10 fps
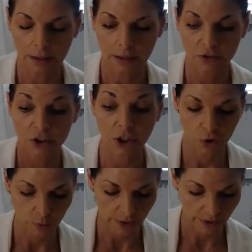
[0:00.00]

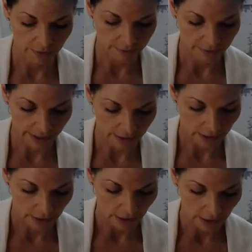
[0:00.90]
secluded, right?
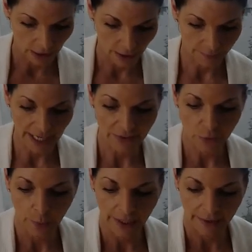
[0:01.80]

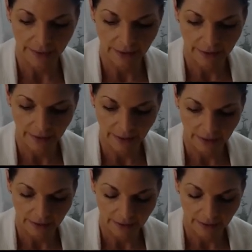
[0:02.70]
That's why I think that